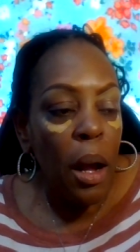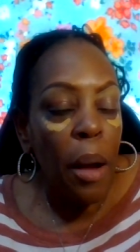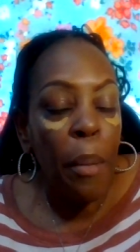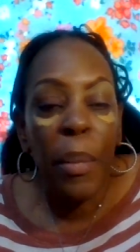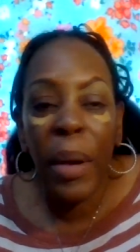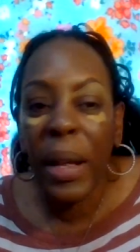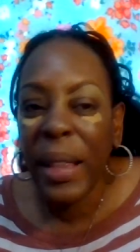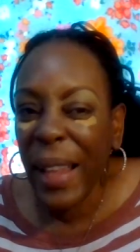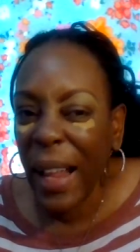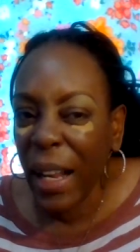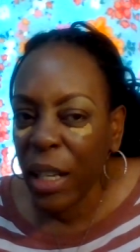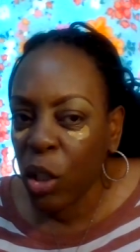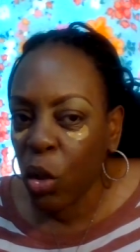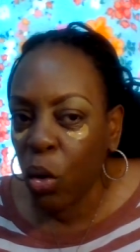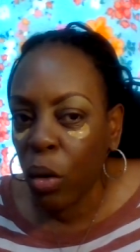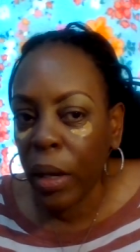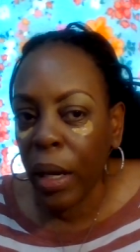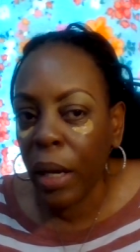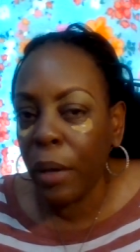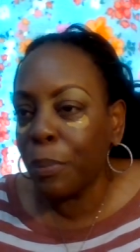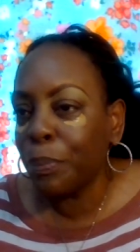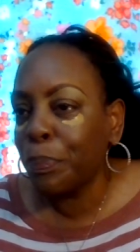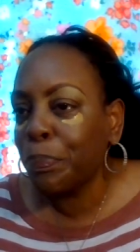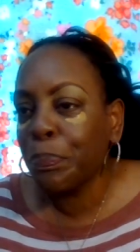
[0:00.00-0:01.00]
but that's
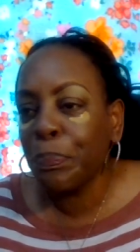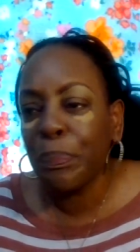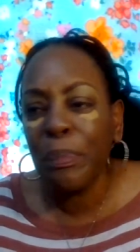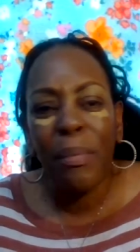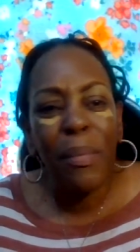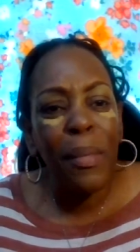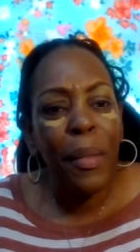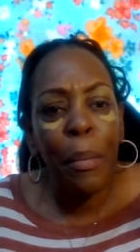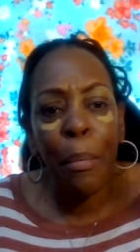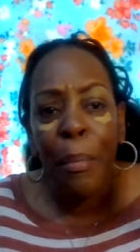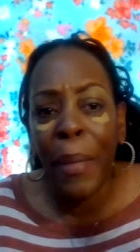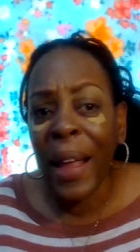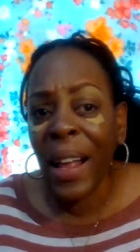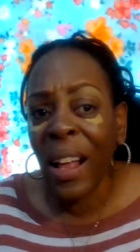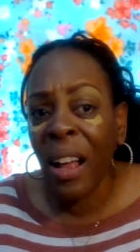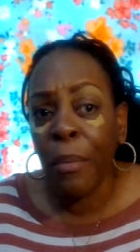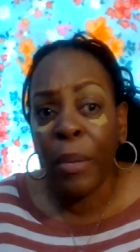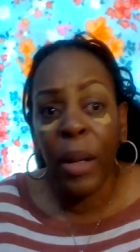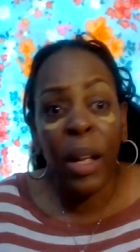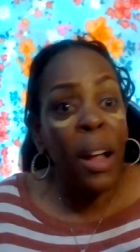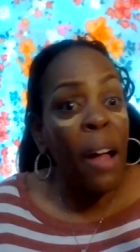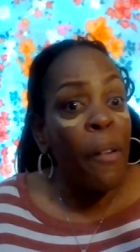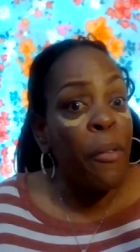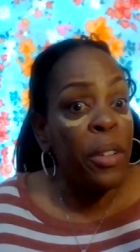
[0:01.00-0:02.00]
okay
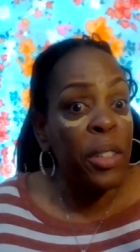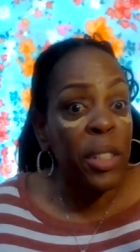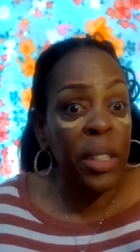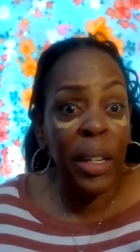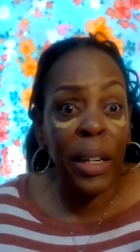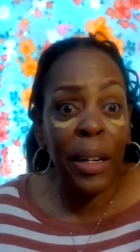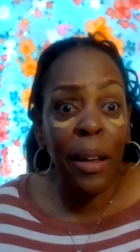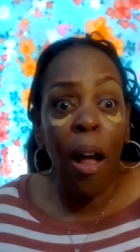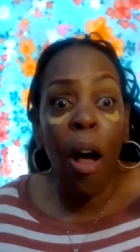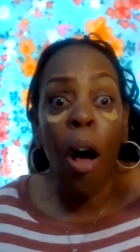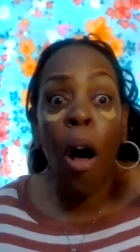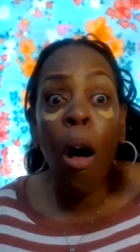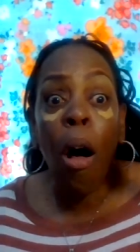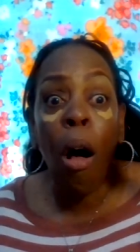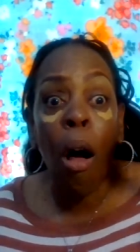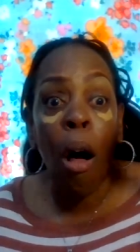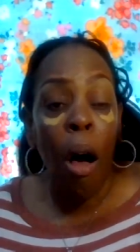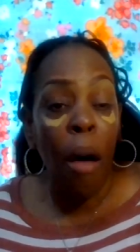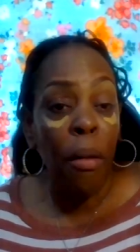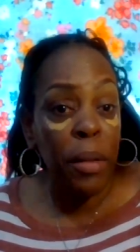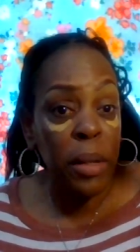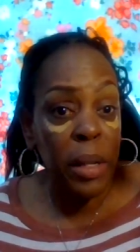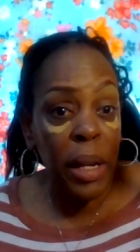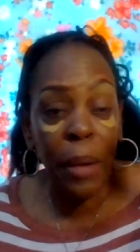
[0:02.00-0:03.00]
makeup covers it
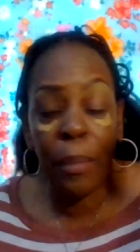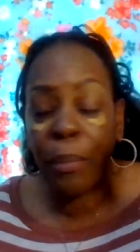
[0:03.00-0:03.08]
all the time